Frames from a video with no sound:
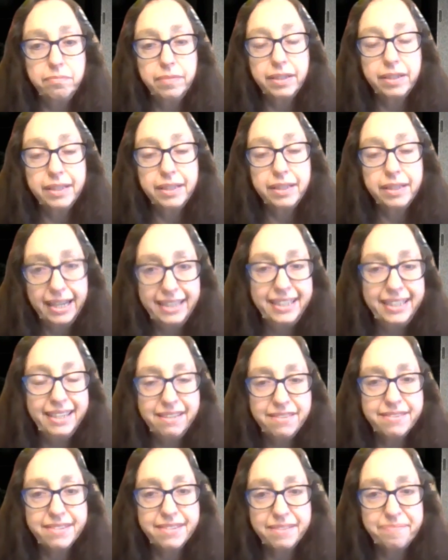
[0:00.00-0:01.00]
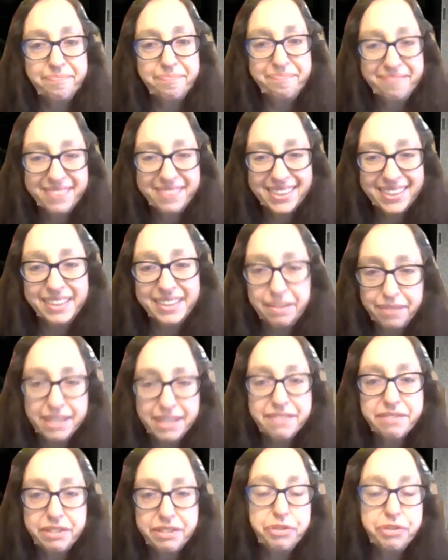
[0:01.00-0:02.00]
Lady's living
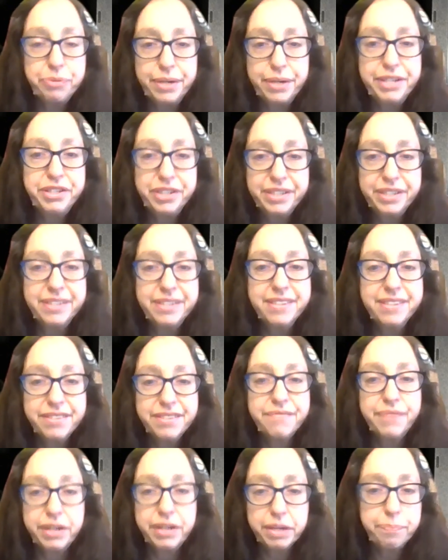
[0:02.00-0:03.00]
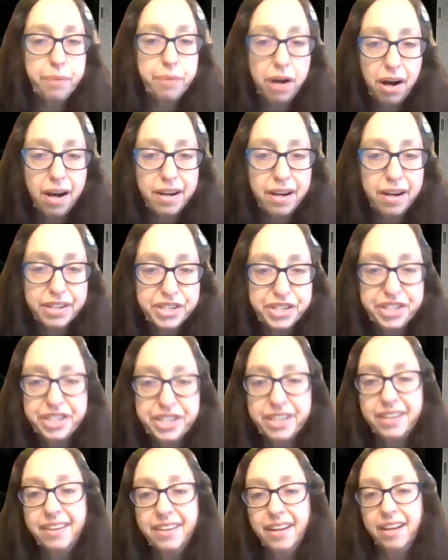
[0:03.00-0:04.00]
situation is very posh,
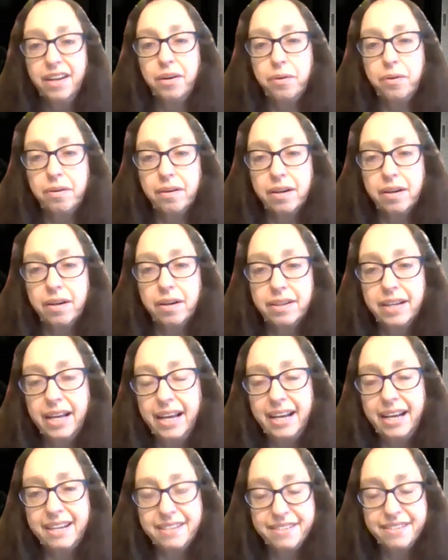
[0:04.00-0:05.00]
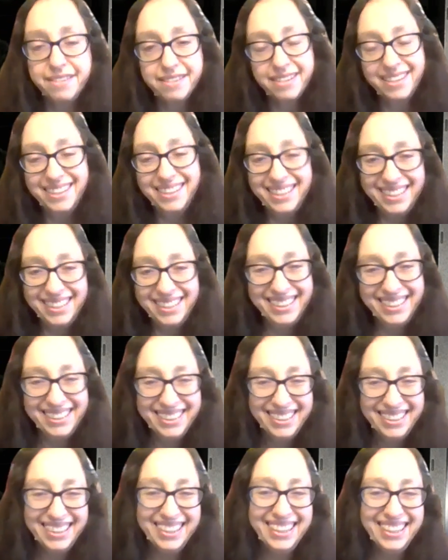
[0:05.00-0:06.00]
or as
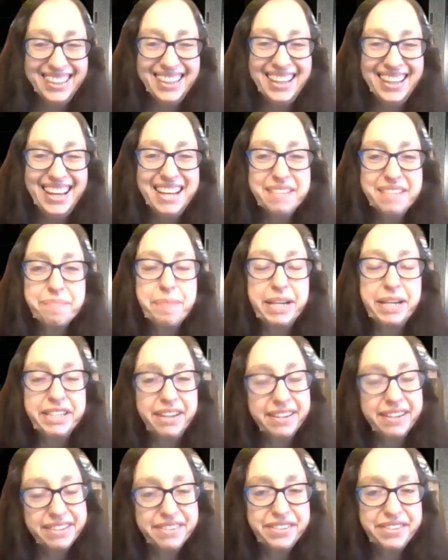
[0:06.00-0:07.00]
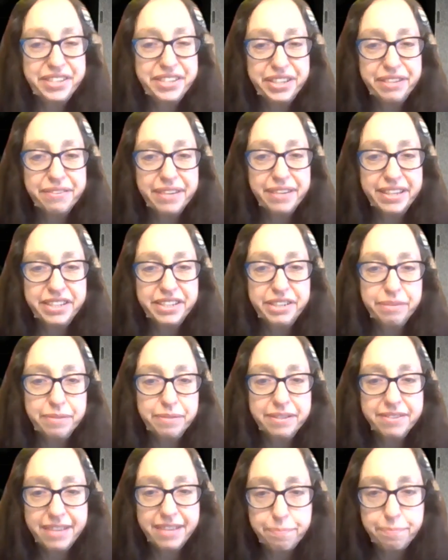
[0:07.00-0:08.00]
as my daughter's generation
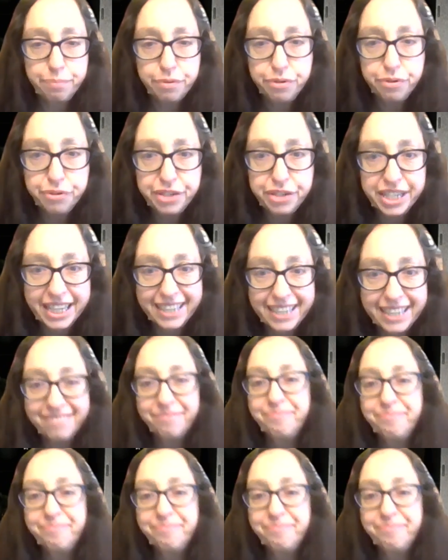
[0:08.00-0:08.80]
would say, bougie,